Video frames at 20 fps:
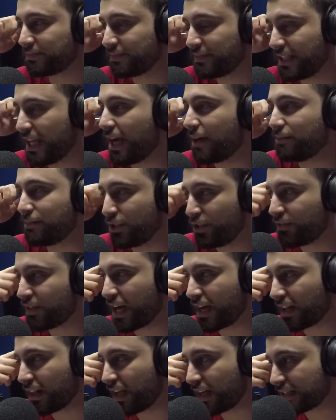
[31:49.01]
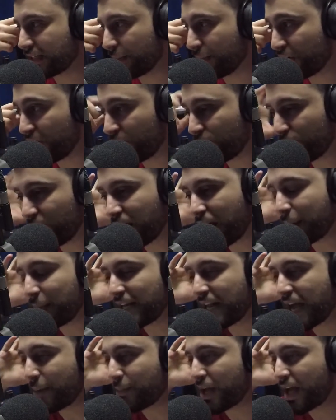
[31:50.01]
Yeah, you've got a long time to go. Well, I
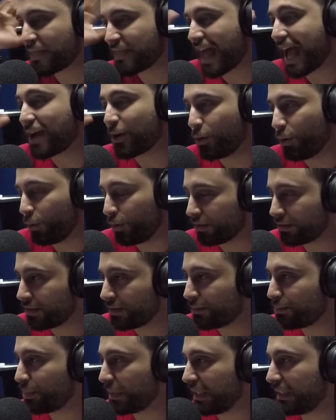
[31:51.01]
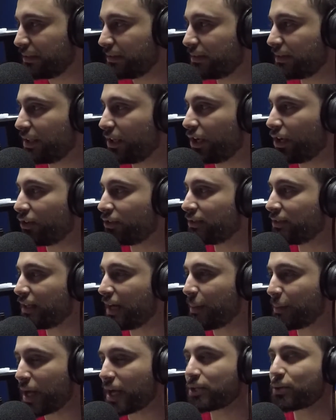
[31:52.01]
mean, I'm not that old, but
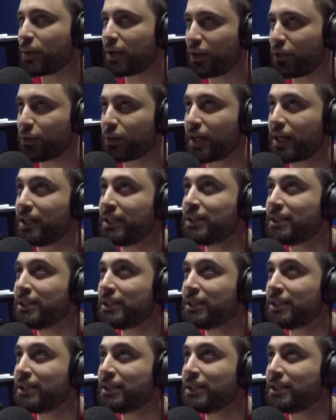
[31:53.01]
I'm not 23.